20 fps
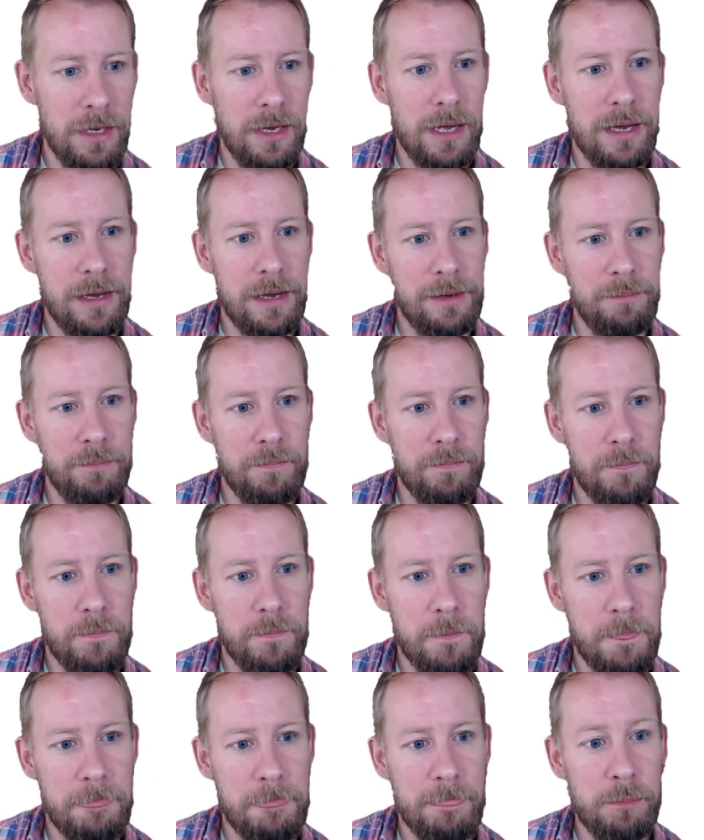
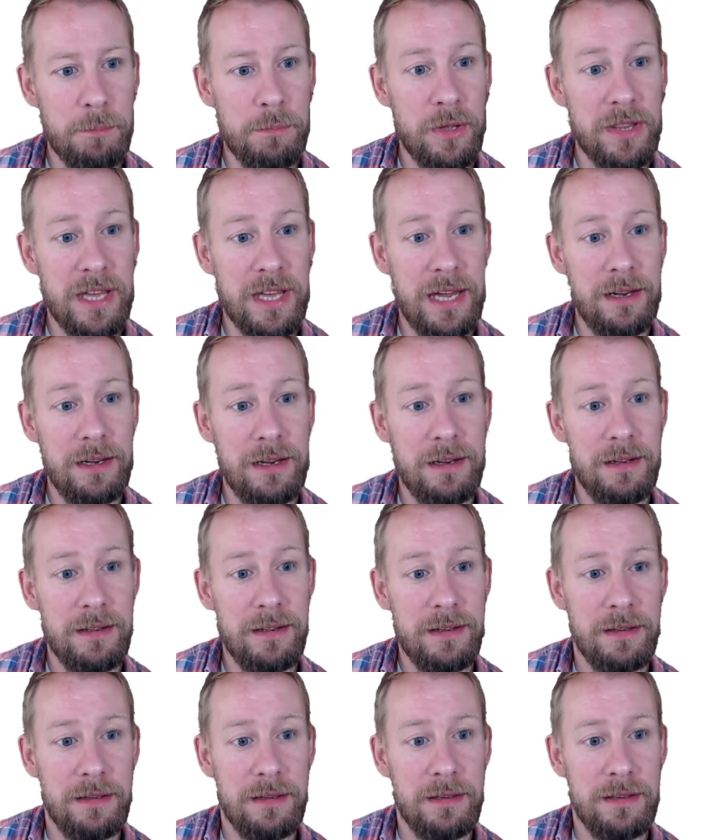But then
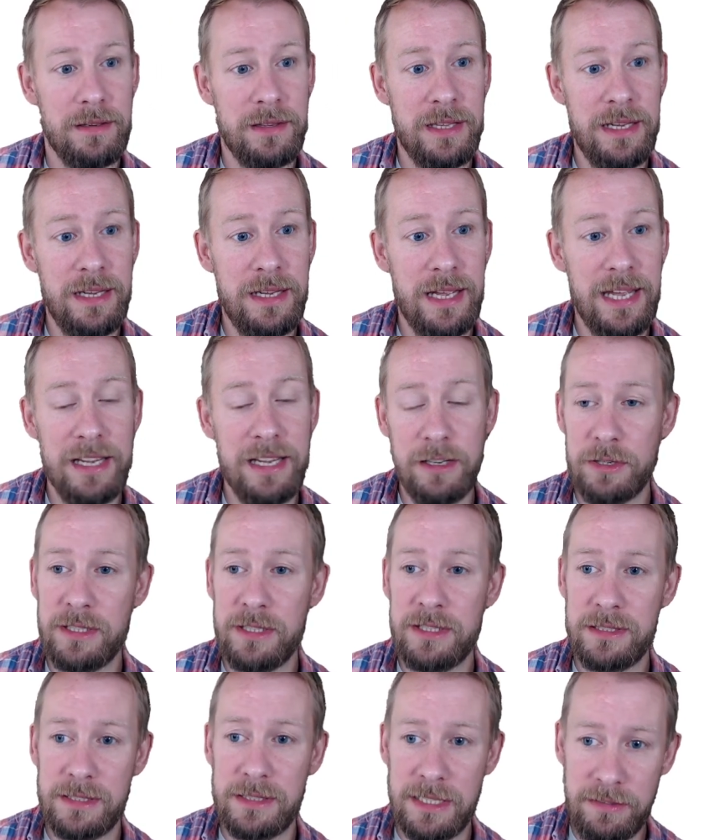the
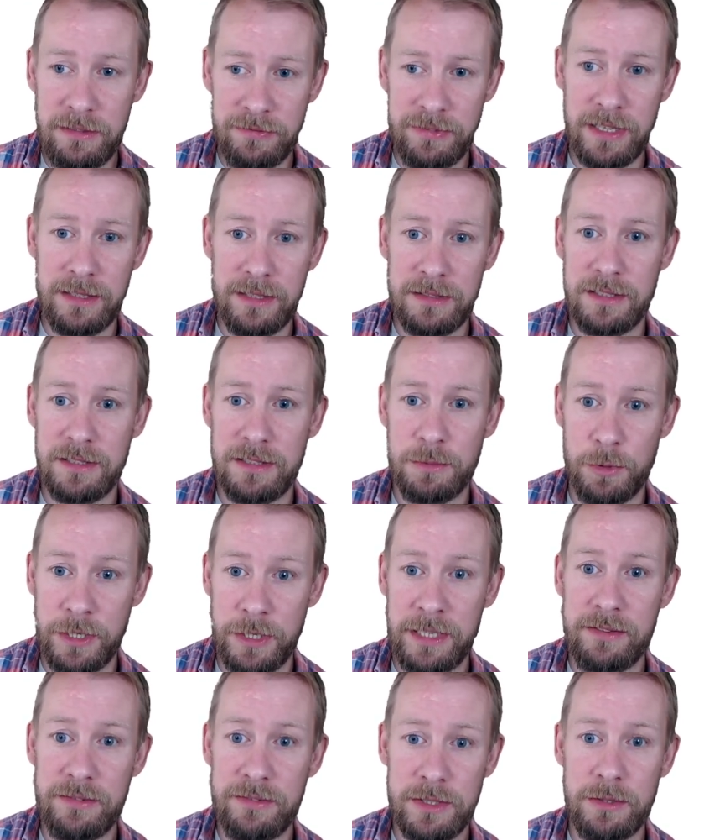increased defense is what he
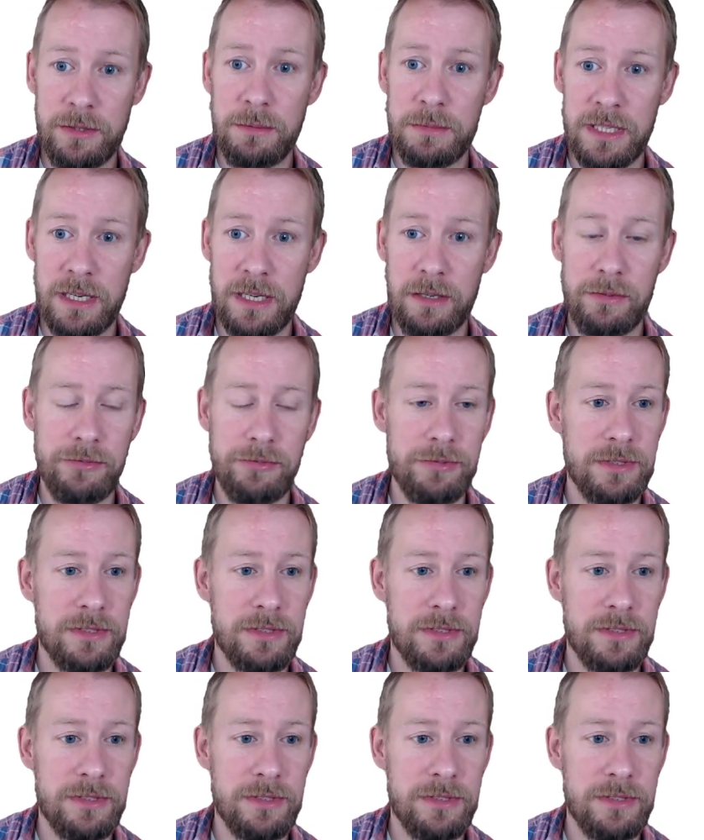gives to himself.